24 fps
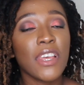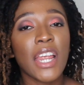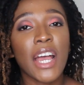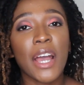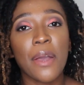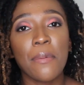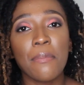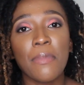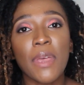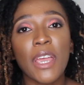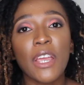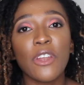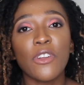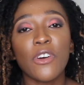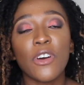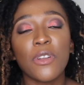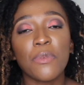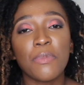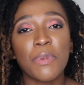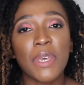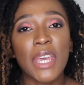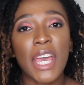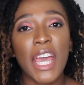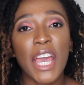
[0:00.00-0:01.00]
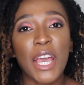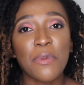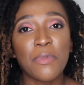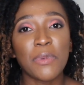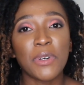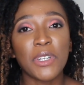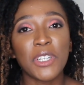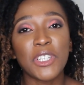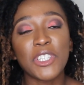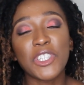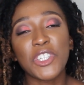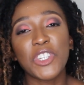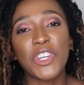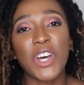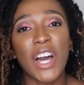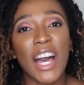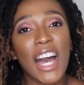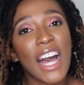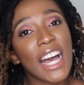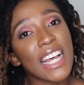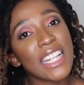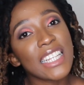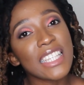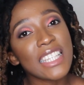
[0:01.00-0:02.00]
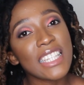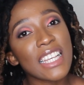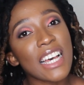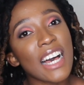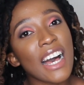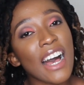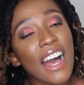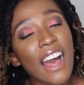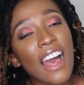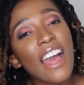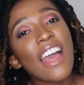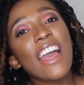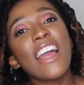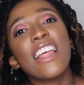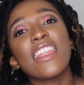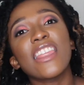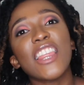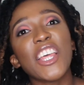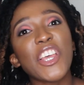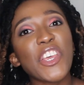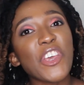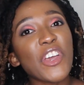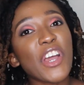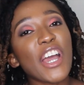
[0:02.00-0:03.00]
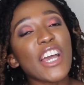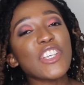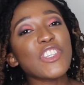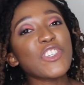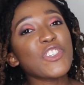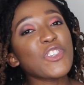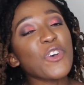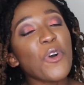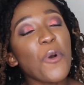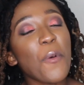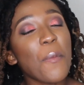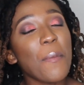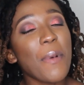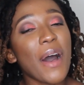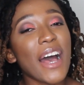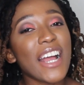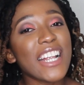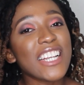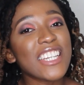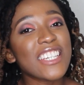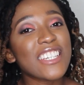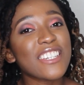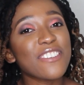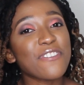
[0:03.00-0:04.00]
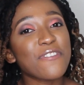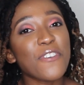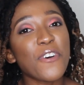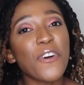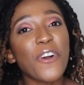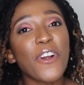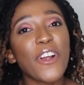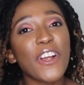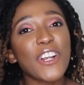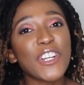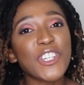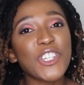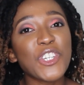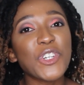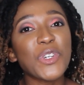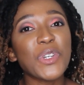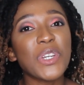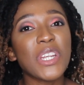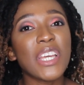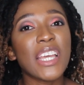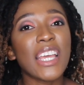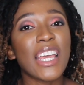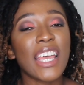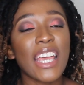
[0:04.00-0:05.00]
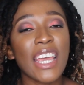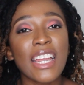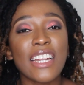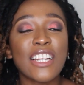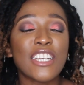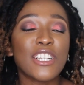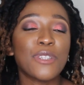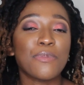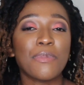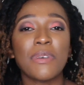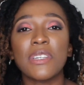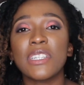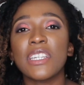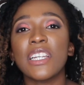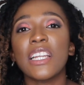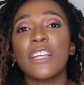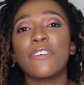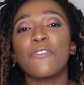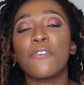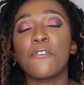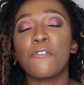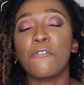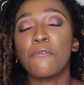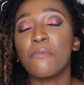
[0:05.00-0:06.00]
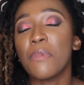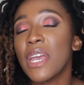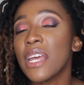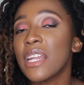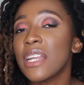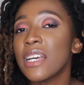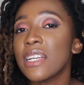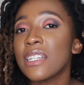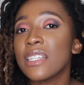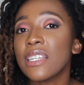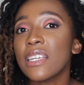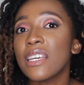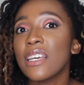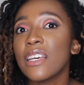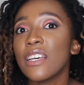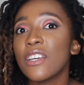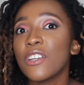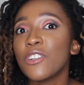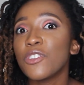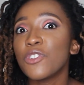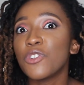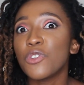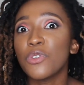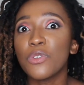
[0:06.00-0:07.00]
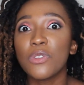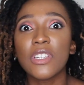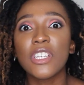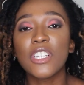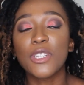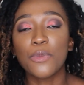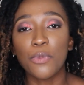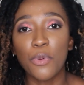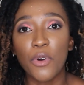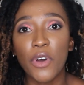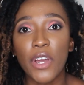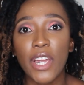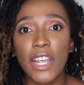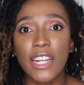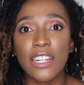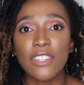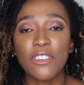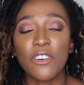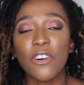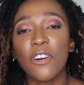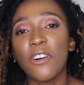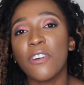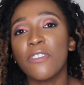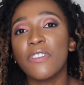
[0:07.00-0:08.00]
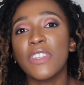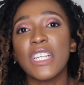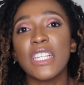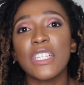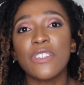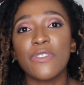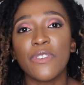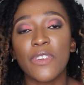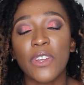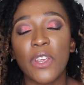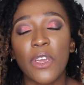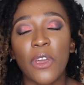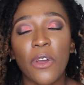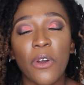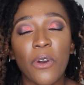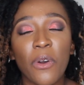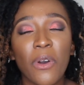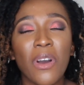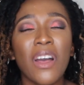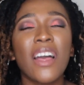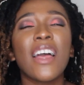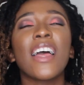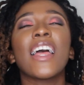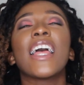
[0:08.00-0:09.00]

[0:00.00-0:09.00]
that I may not be able to answer. Thank you guys so much for tuning in, especially if you've made it to this point of this video.